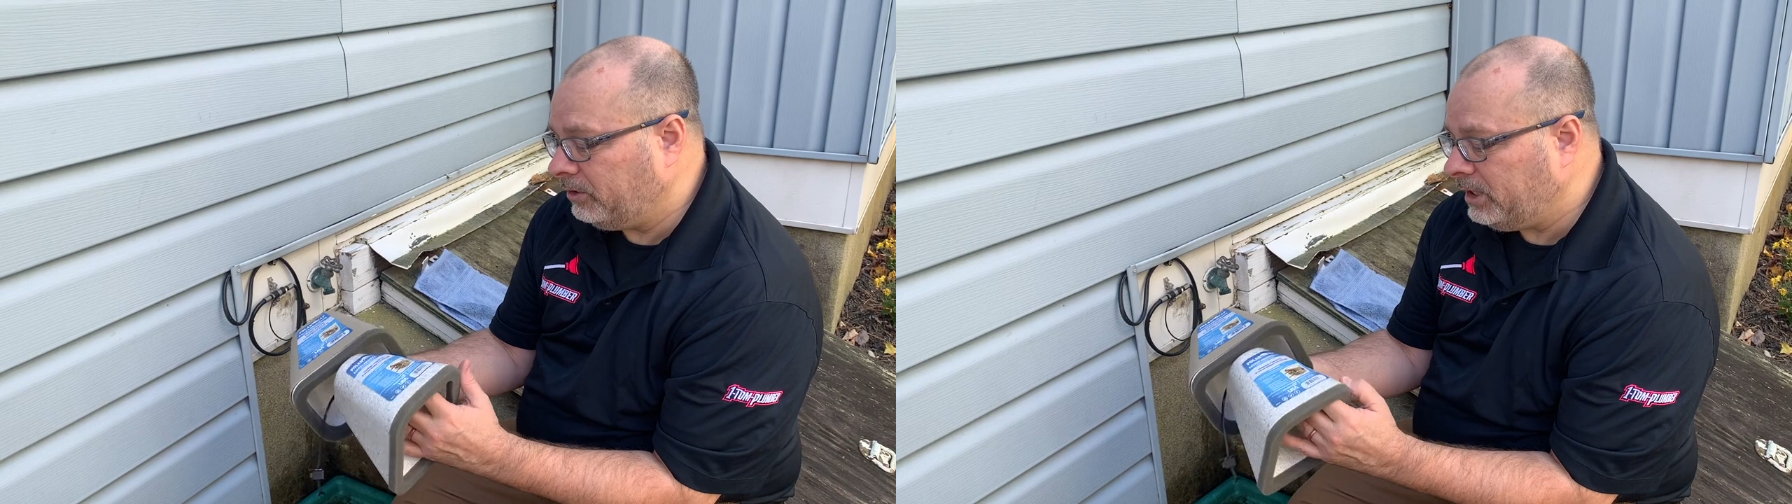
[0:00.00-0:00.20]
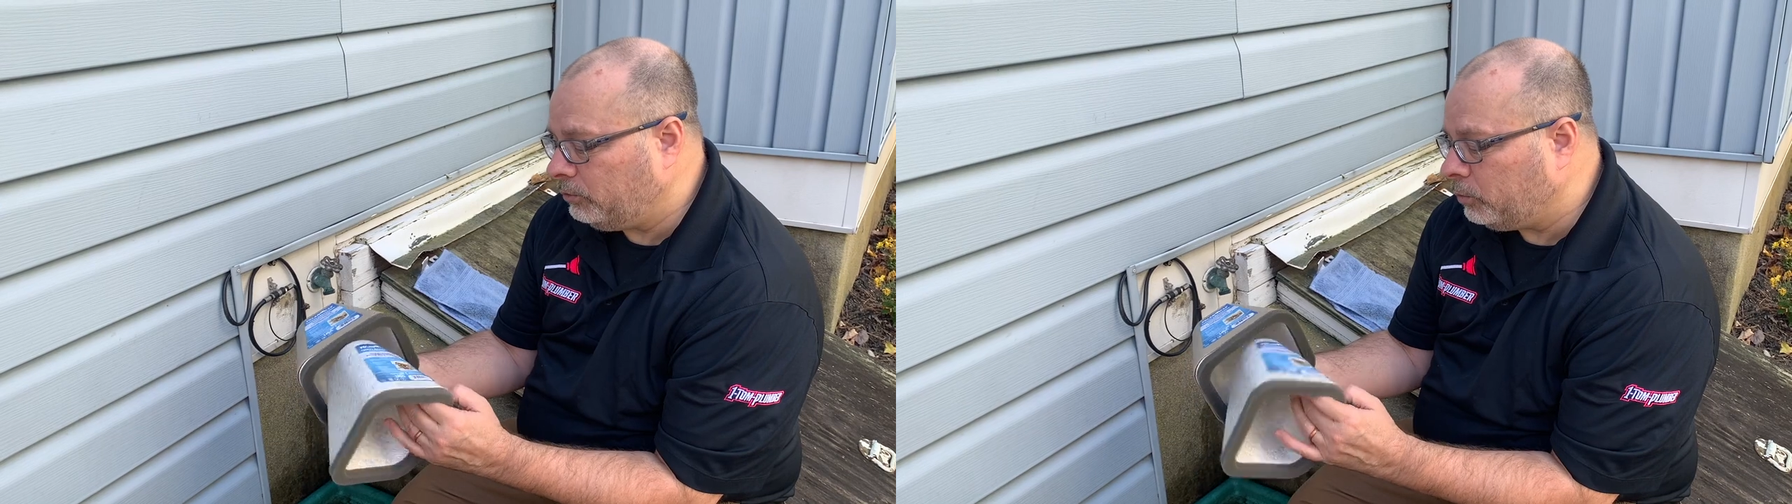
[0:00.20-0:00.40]

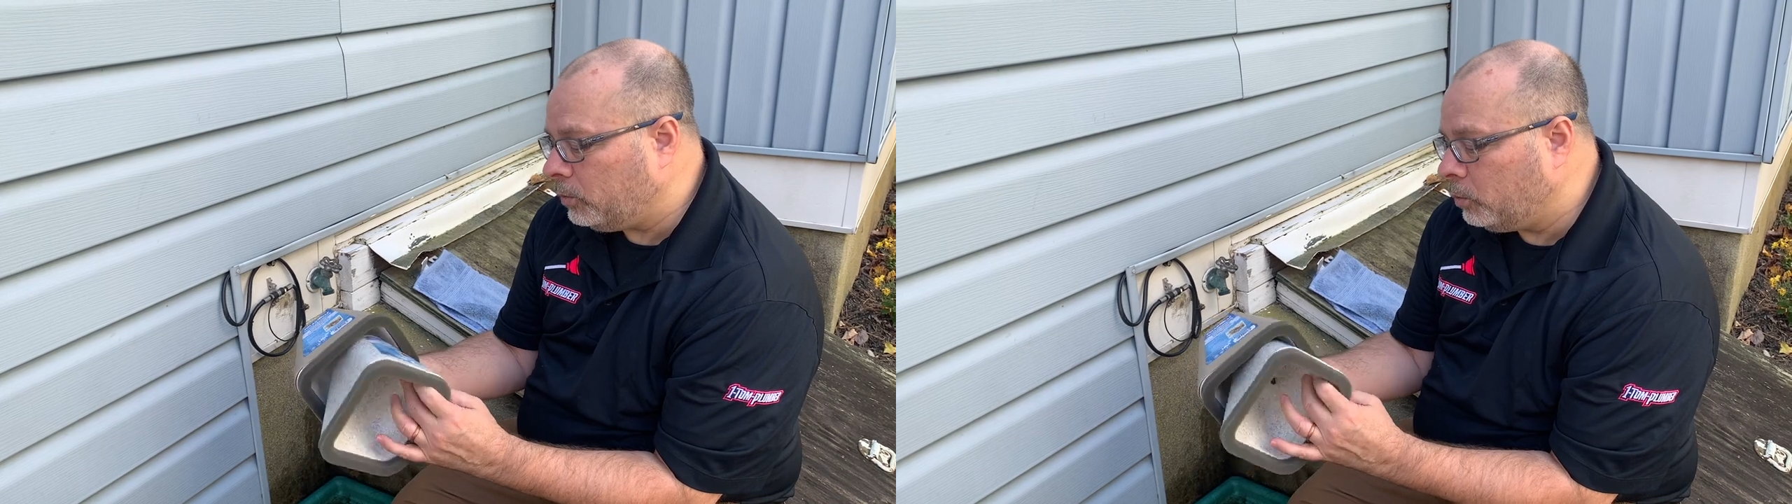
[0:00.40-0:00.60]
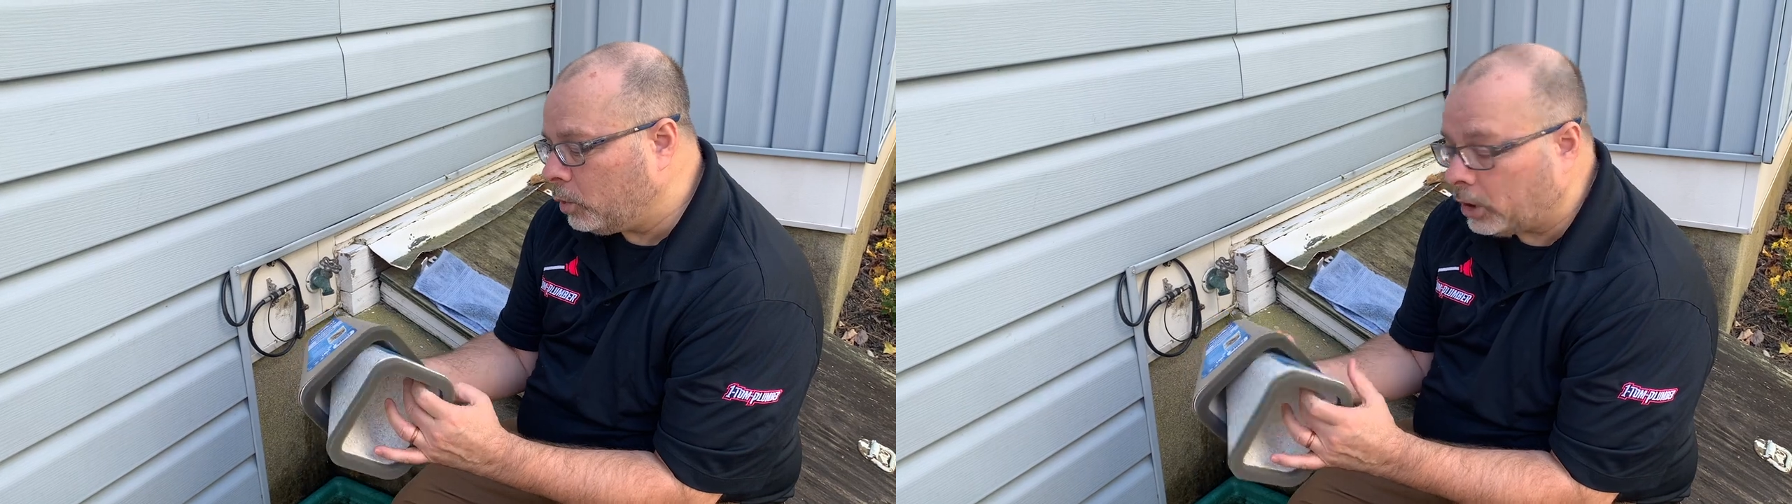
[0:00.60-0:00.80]
These
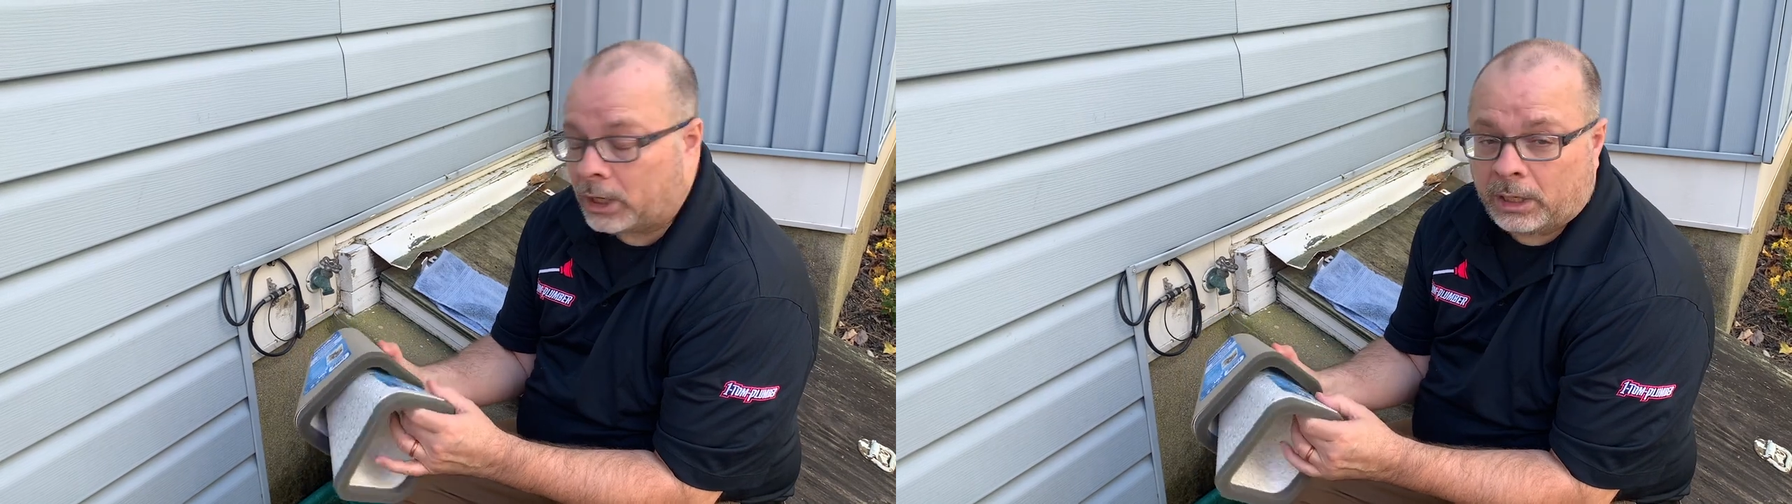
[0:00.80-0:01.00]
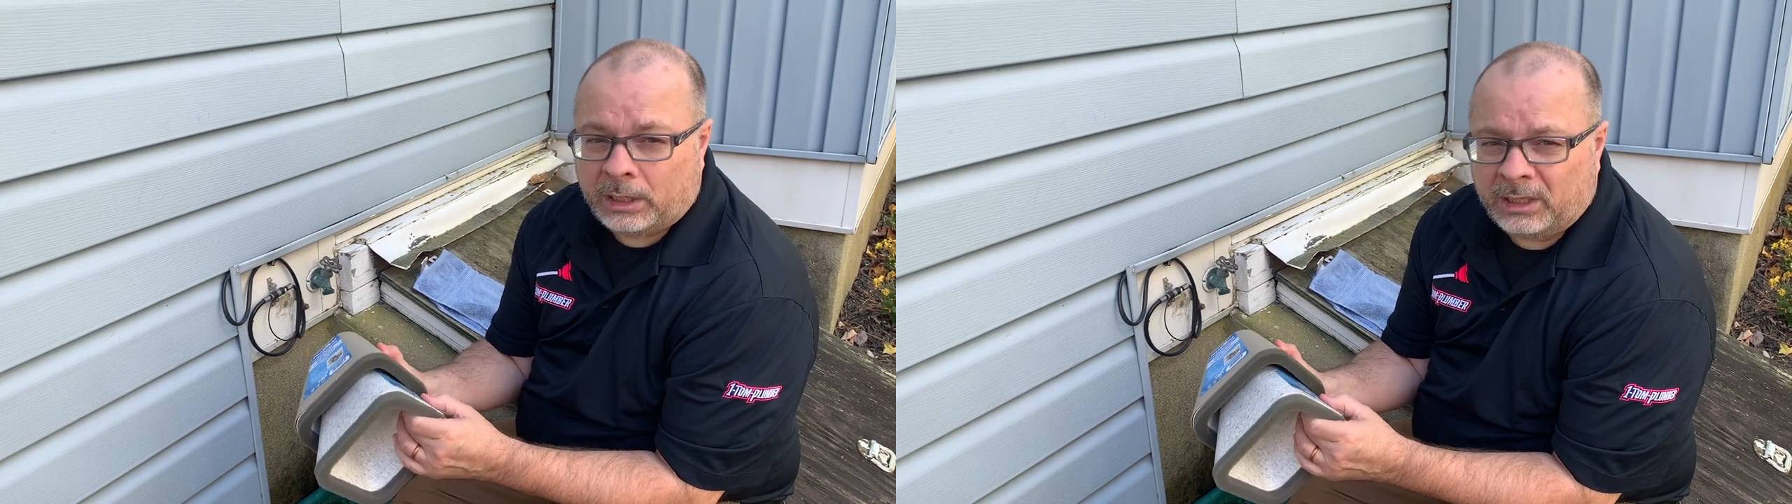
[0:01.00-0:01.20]
will
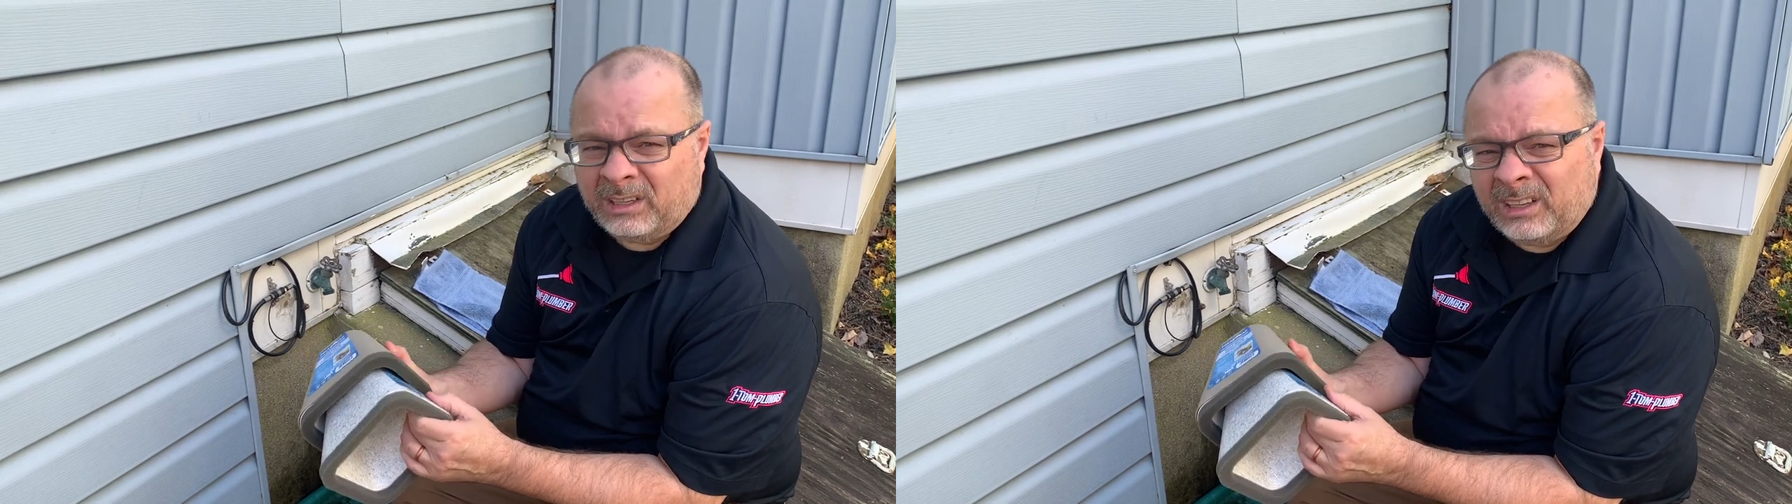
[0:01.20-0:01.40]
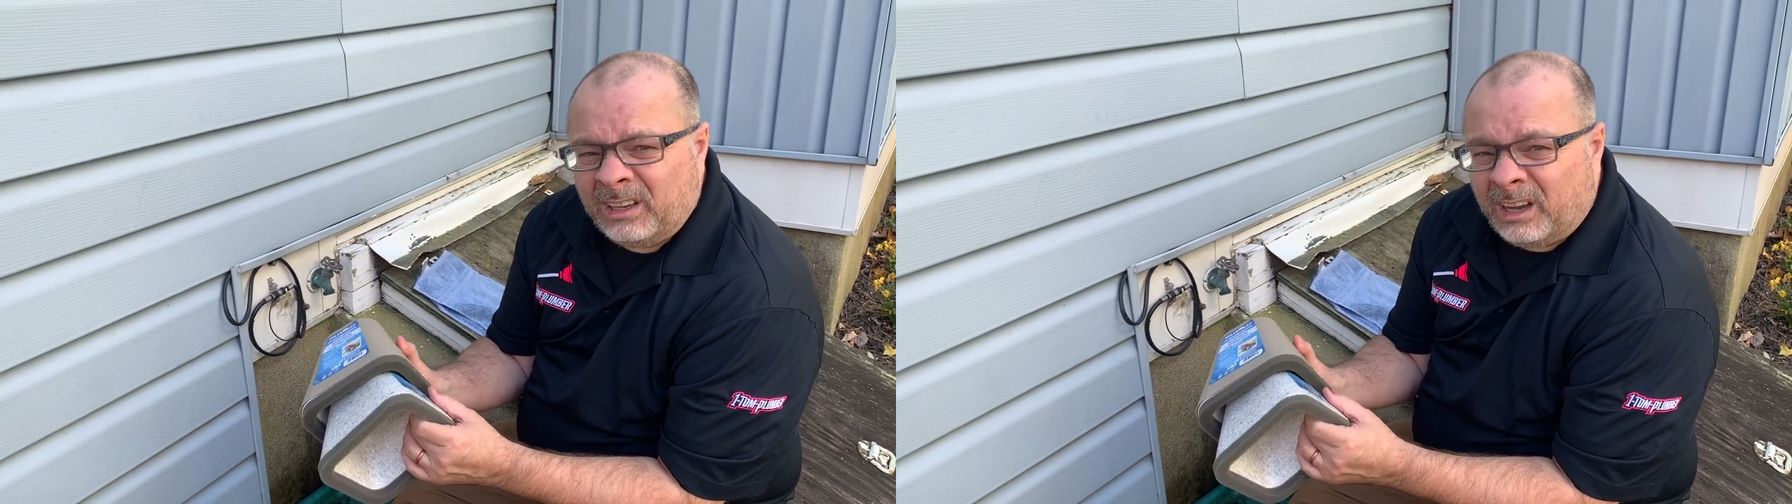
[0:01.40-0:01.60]
work
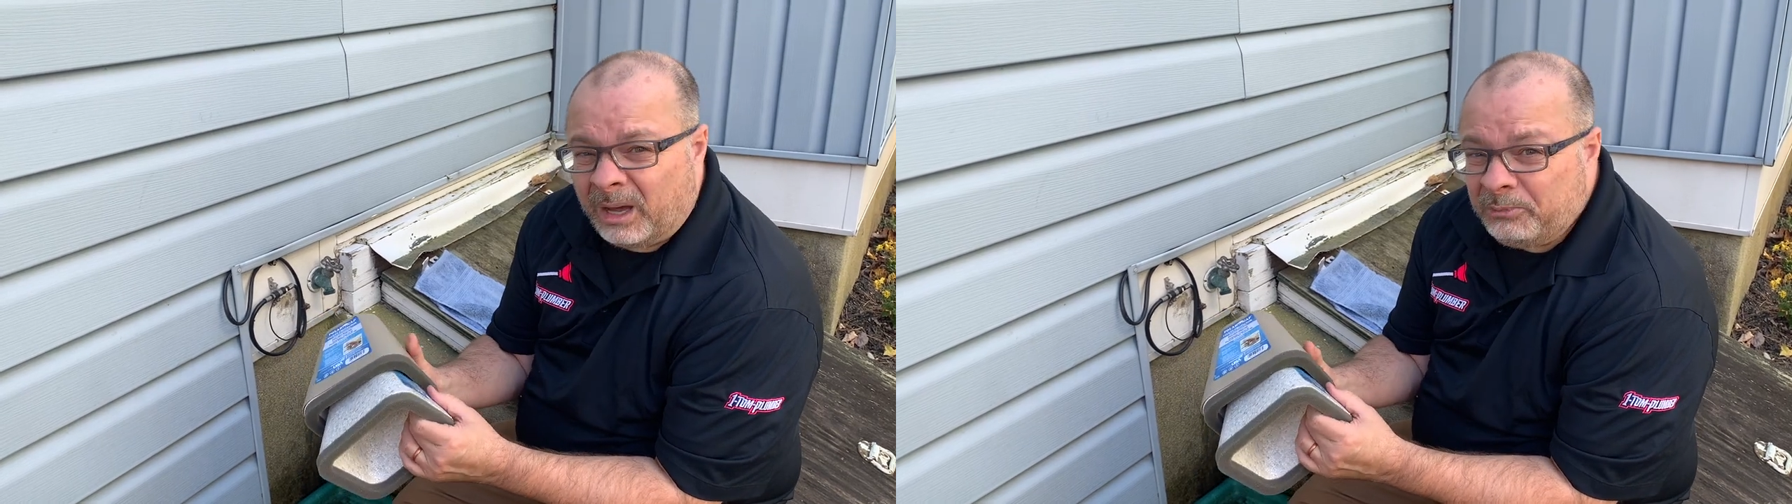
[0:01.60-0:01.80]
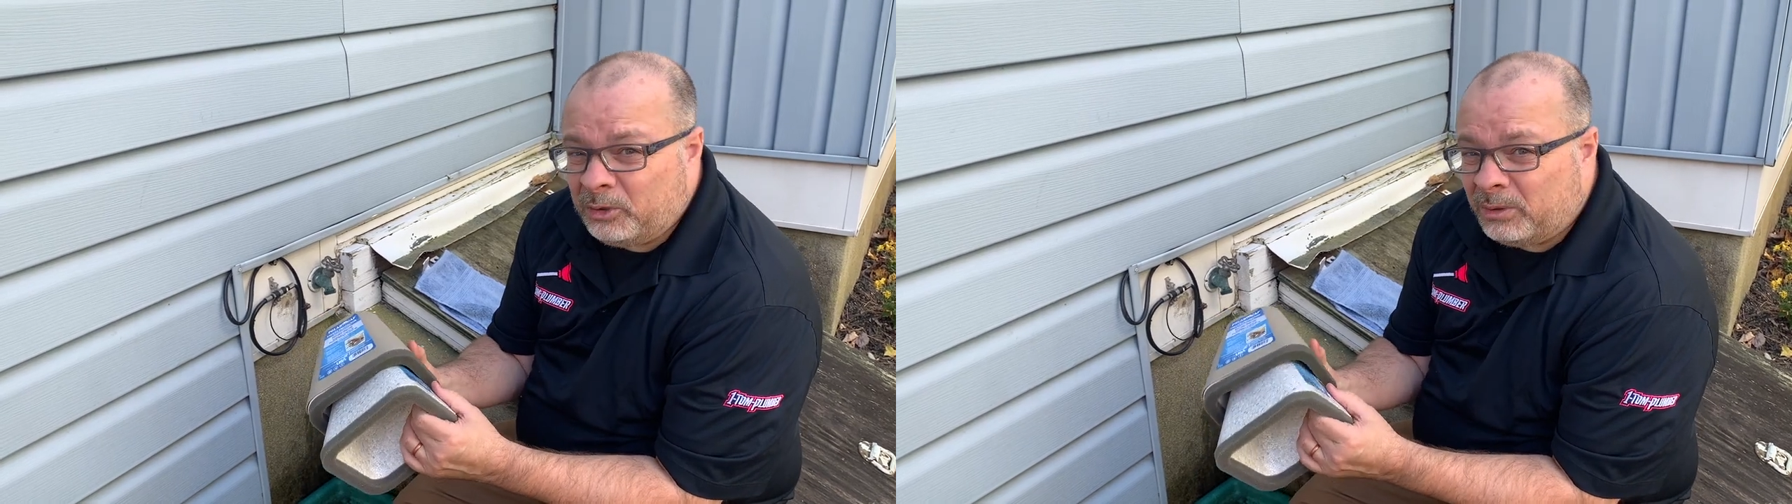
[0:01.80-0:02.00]

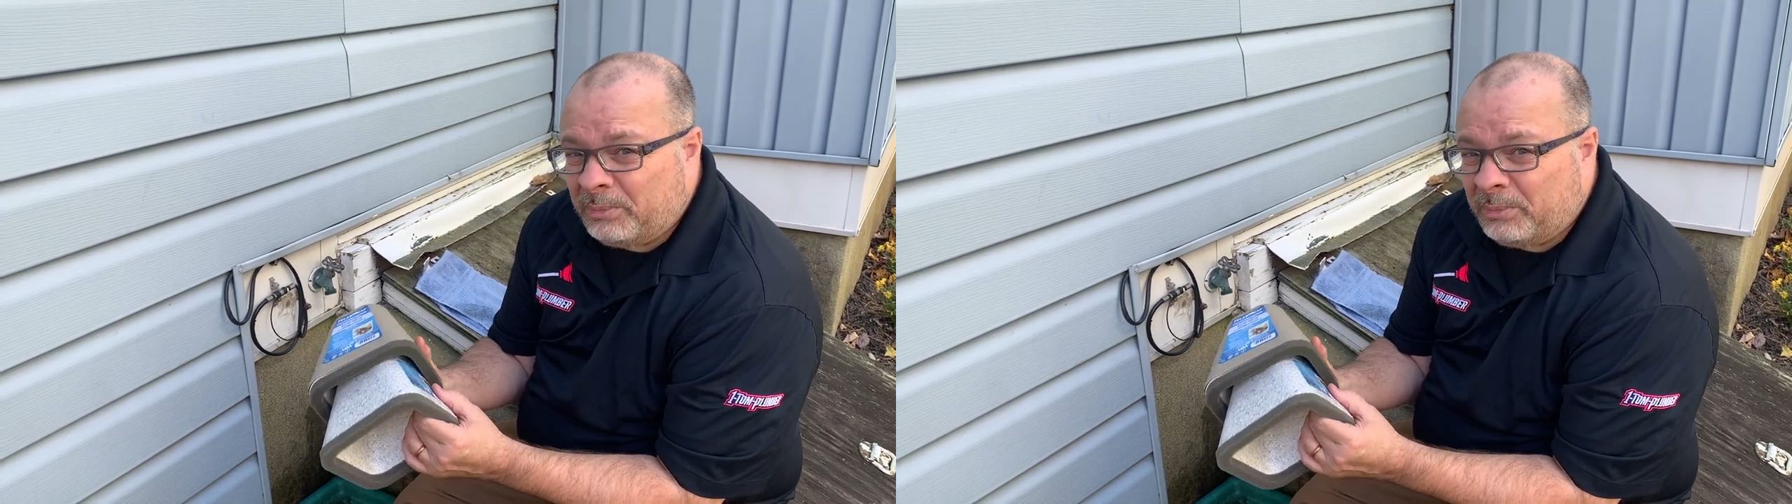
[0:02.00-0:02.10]
up to